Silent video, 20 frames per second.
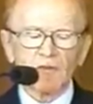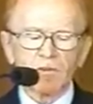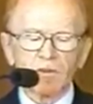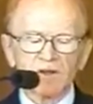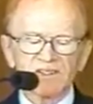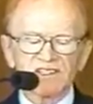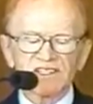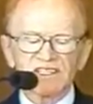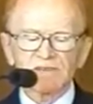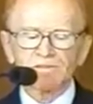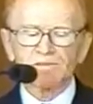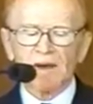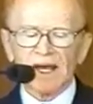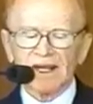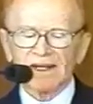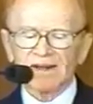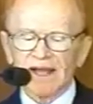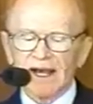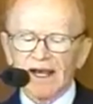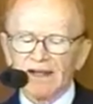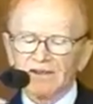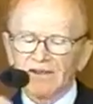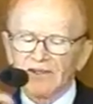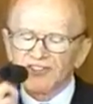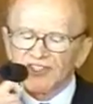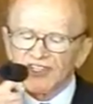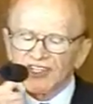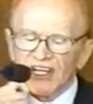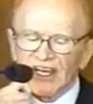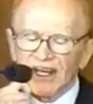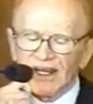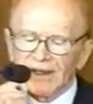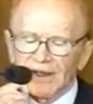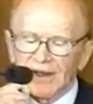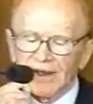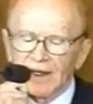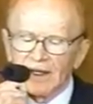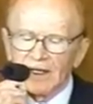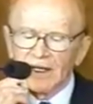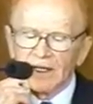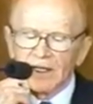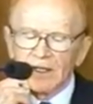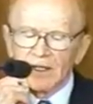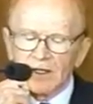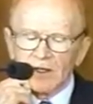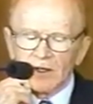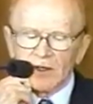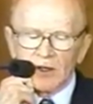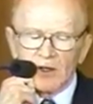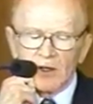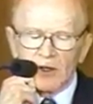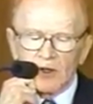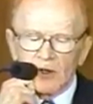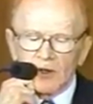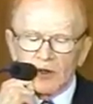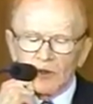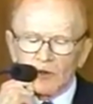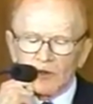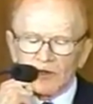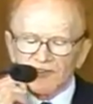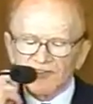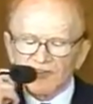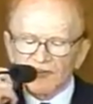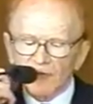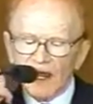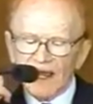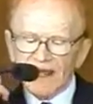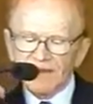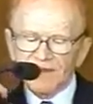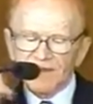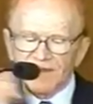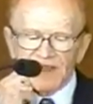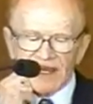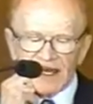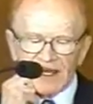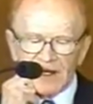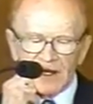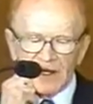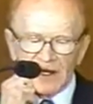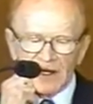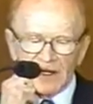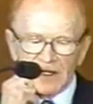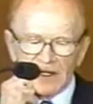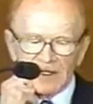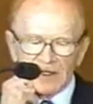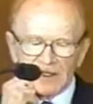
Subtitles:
that the most vulnerable spot on the chin was